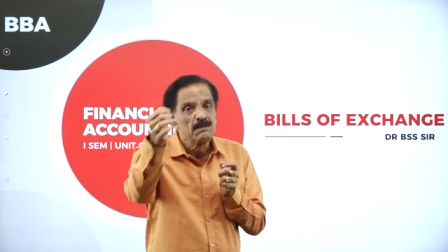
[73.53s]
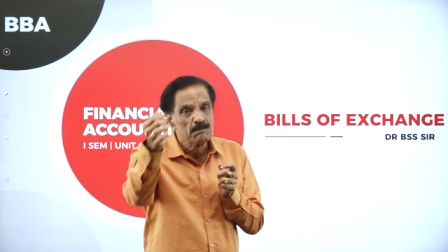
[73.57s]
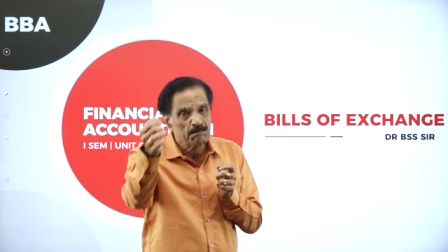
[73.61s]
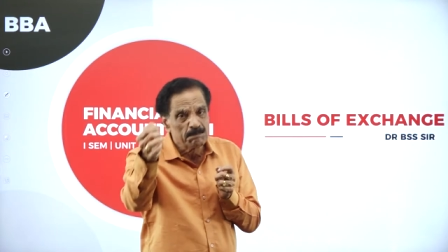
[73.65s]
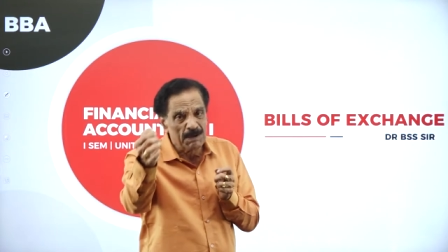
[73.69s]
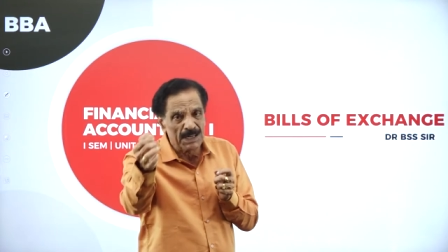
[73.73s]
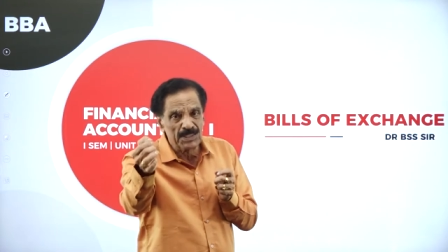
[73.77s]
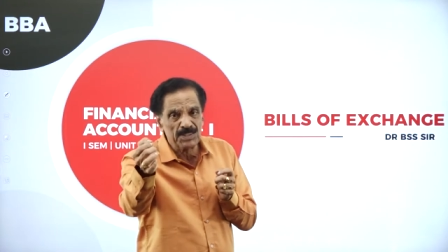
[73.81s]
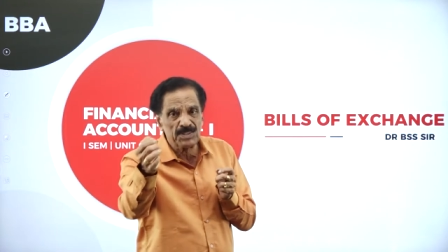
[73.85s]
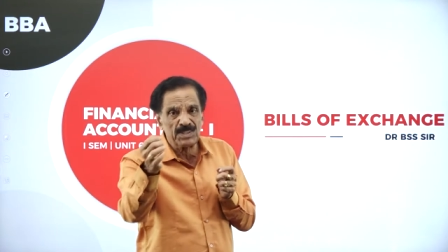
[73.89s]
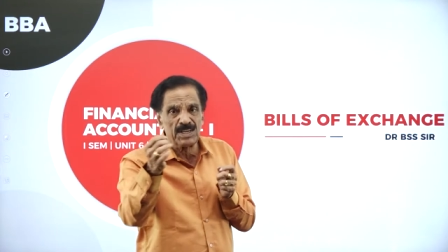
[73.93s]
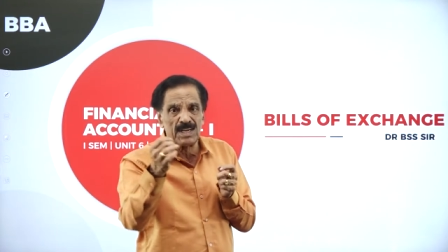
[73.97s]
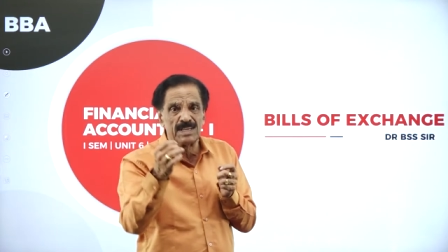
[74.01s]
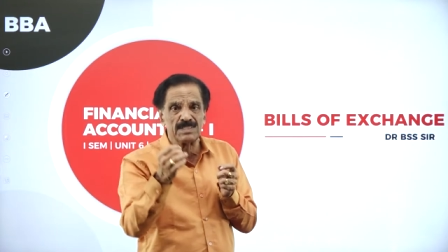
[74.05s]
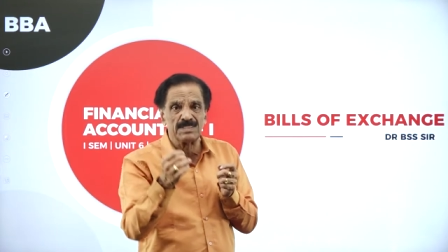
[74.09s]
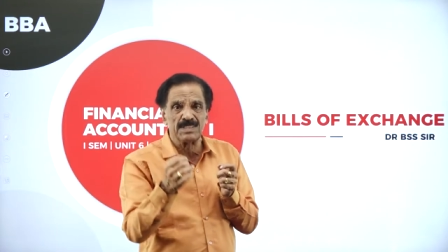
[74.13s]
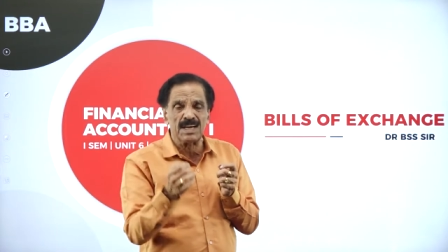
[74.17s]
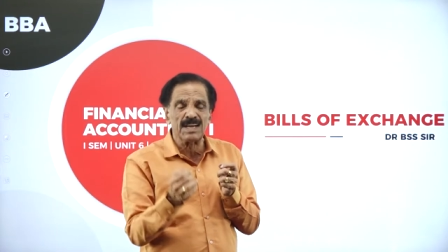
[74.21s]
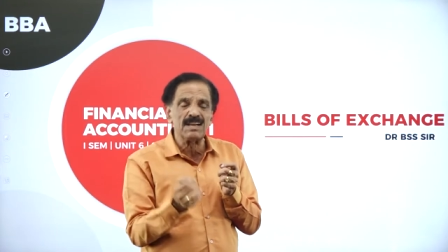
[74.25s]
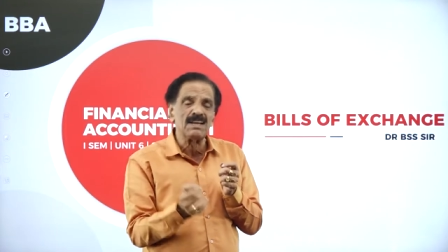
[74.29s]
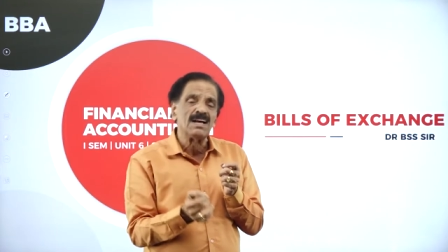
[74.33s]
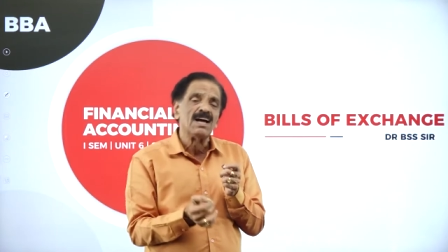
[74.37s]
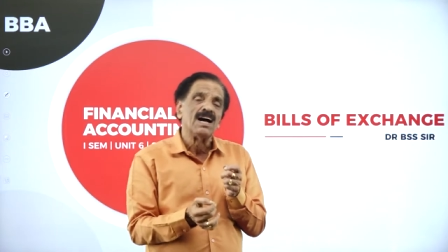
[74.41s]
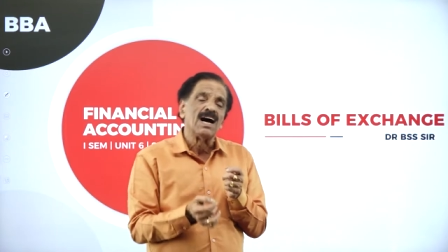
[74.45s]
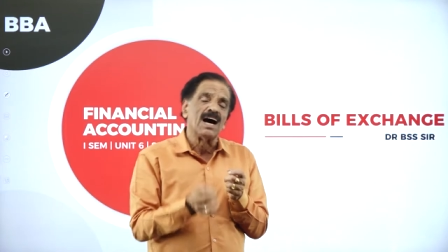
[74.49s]

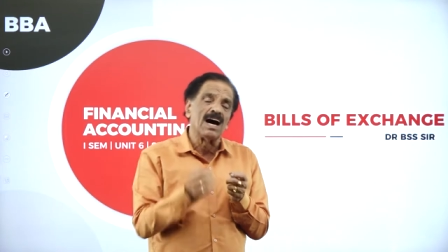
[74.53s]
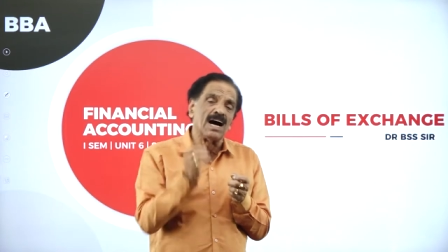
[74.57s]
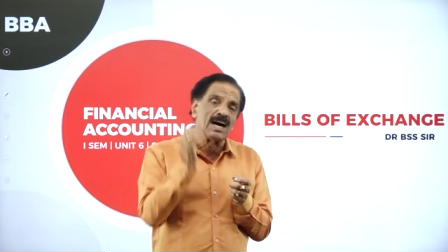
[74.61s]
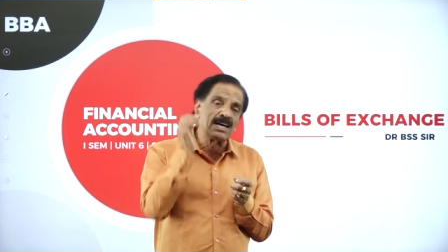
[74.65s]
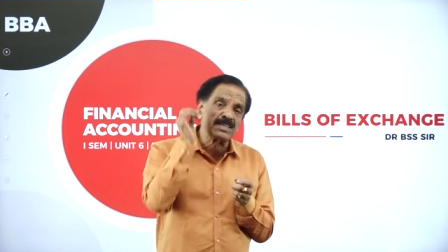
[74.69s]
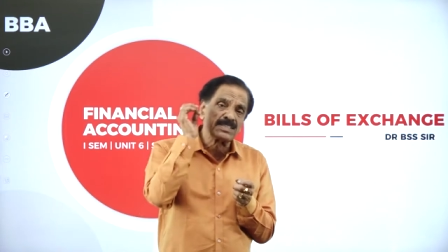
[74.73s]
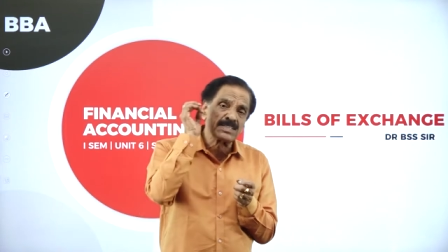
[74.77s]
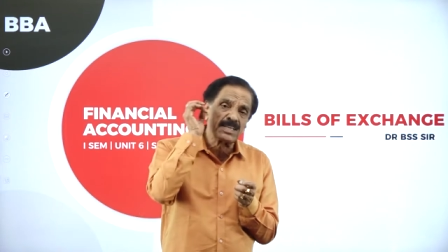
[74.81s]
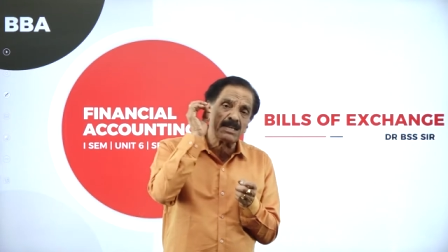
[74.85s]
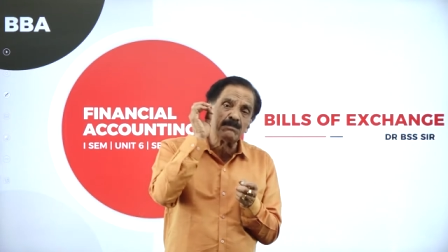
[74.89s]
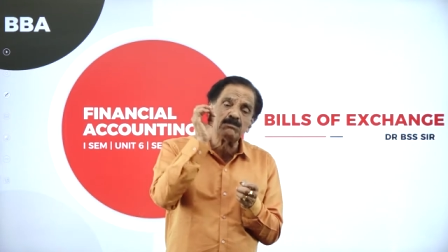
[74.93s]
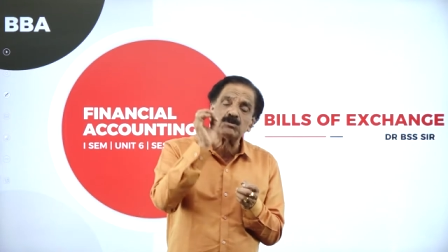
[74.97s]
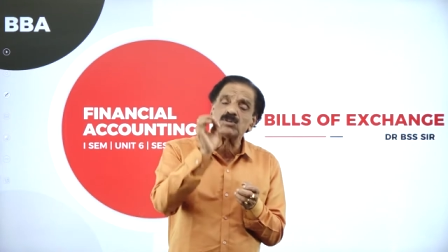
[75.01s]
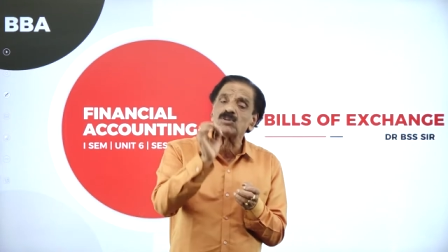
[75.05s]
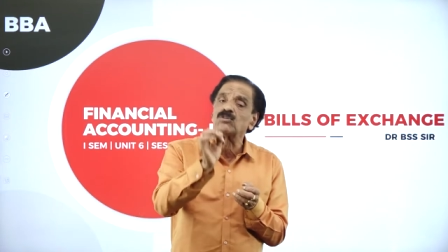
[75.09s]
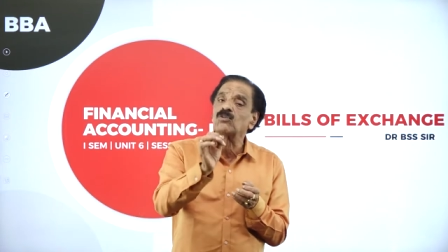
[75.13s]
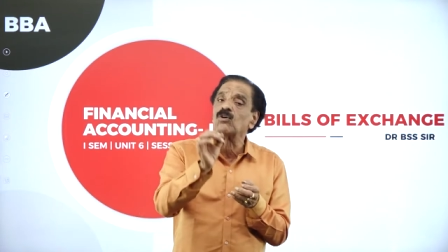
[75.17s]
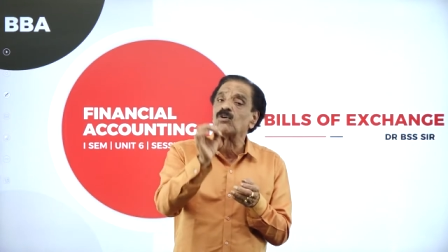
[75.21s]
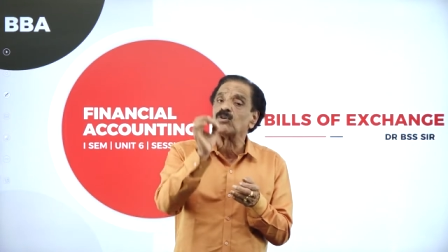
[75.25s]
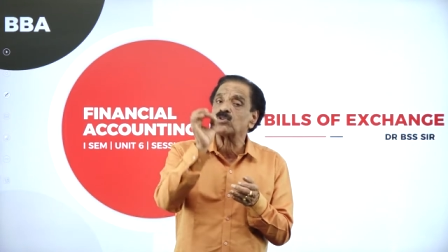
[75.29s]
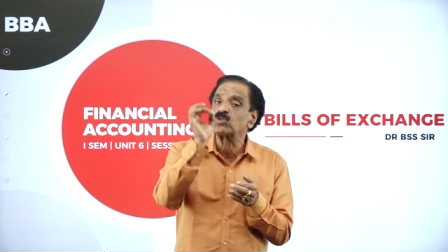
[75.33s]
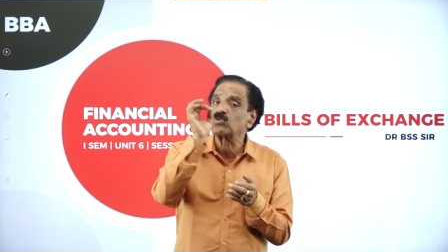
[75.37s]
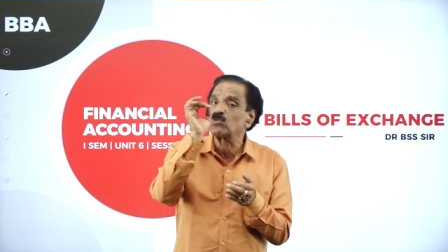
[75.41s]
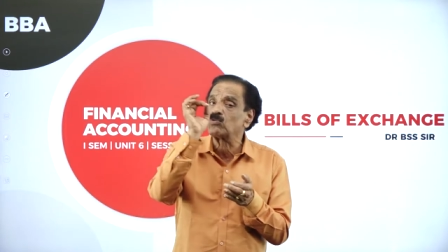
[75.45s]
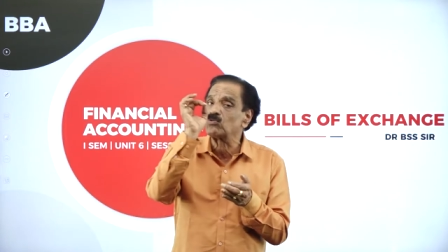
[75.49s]
purchaser, ask him to
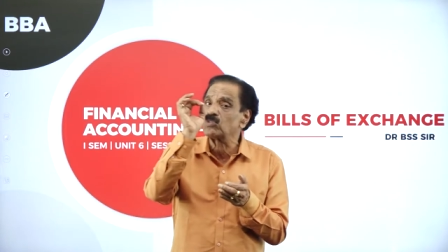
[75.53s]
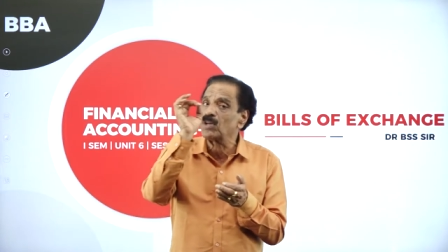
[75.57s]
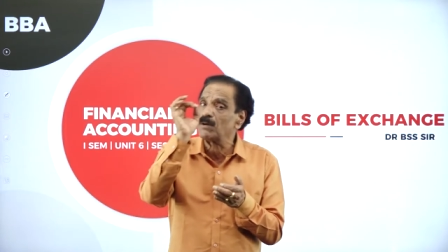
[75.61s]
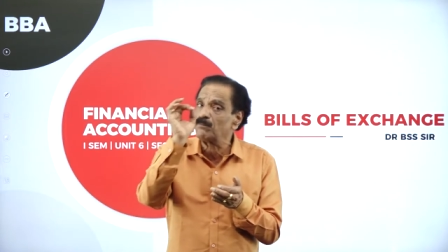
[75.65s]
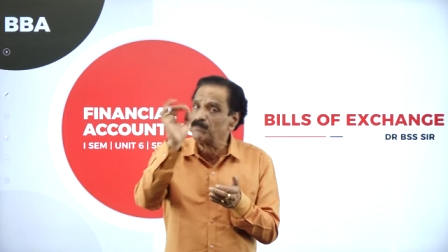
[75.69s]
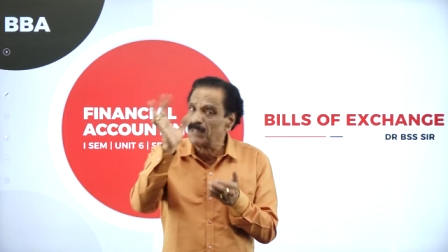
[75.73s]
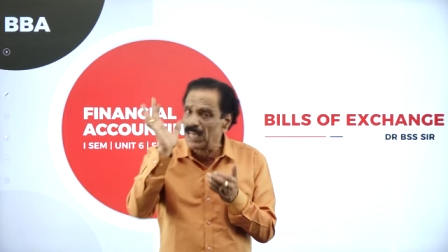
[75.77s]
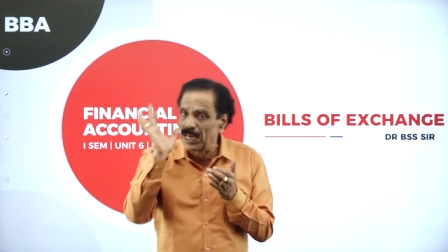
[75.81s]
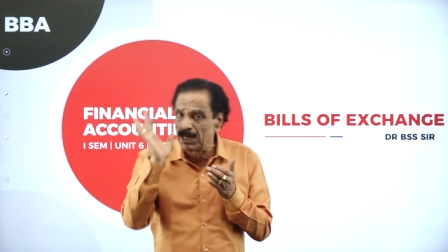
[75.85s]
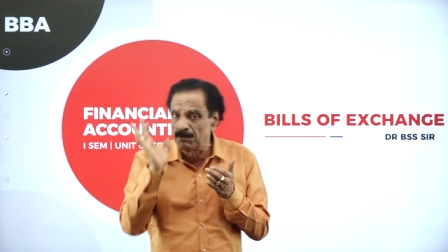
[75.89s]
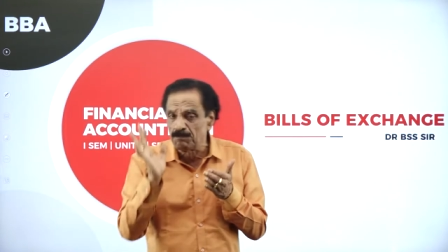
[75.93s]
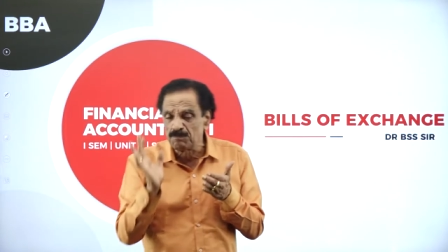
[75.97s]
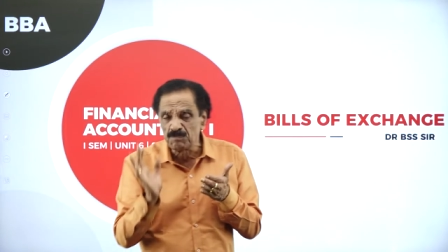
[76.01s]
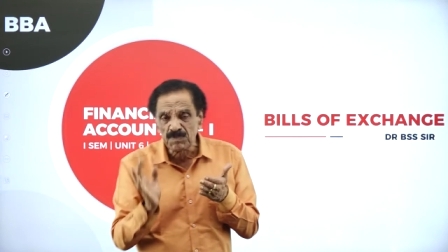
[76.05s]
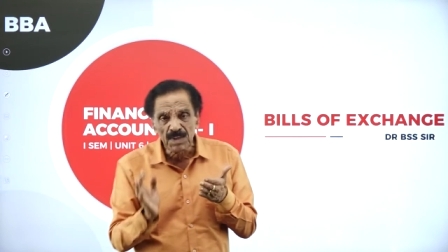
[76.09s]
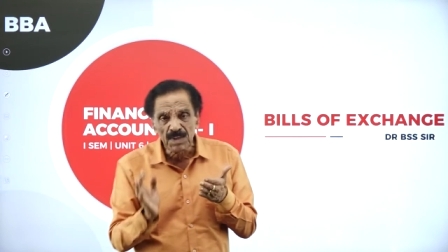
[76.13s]
go through the bill.